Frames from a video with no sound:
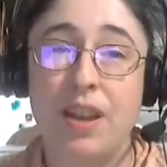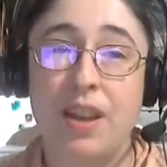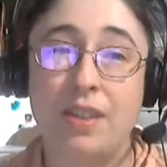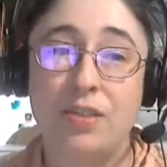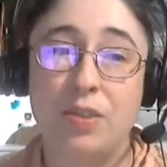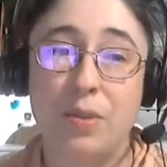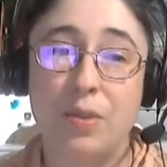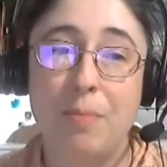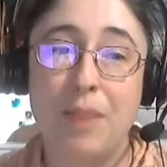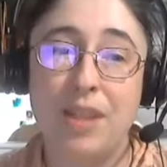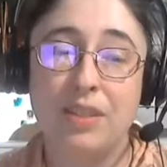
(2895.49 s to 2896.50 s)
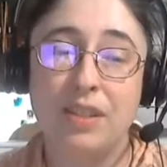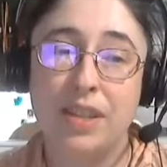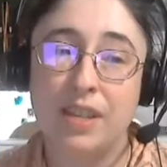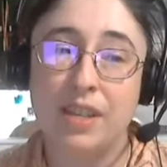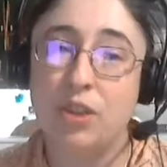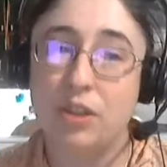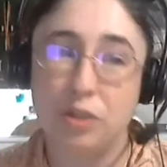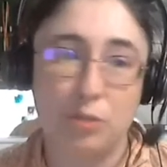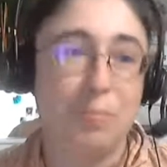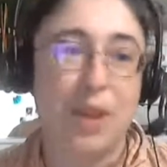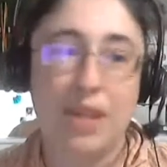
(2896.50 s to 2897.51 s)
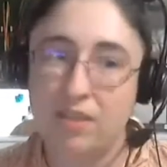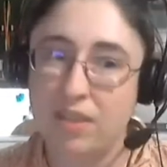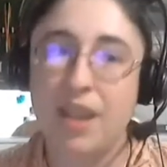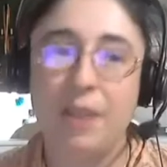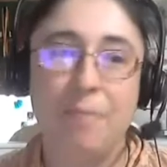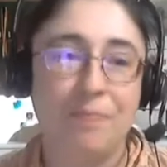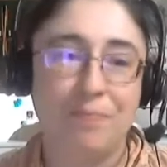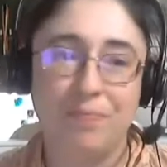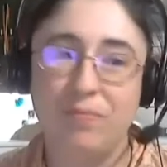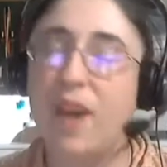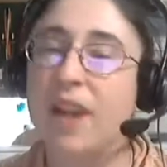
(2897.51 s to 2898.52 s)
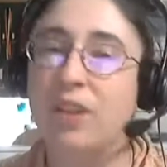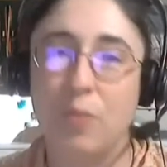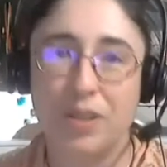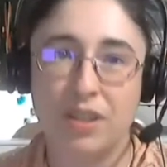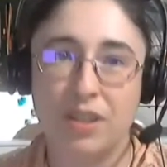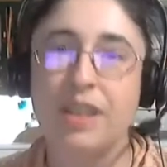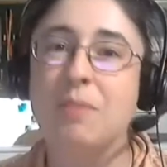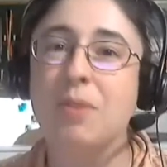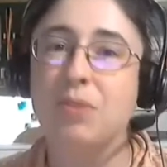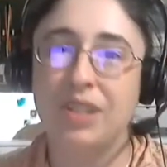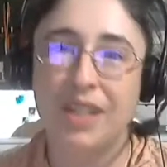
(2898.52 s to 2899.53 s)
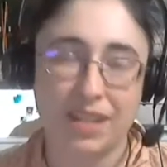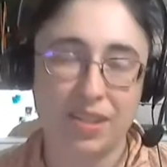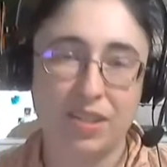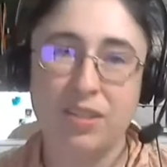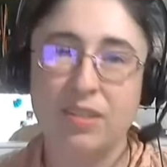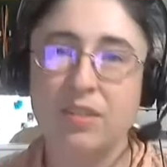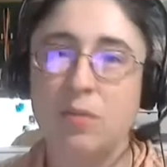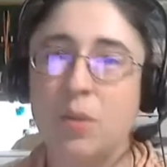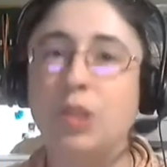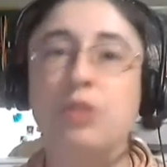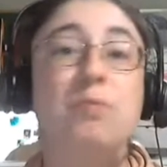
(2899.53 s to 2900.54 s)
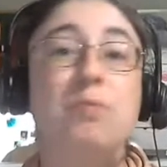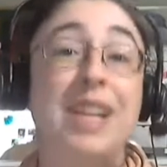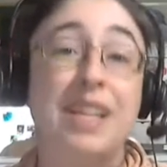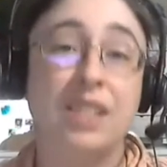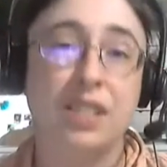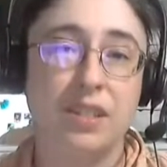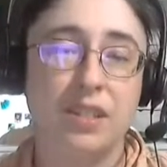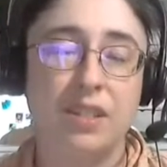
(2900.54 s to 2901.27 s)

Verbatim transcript: And so they basically judge by the same factor. What's going to get the most clicks? What looks prettiest?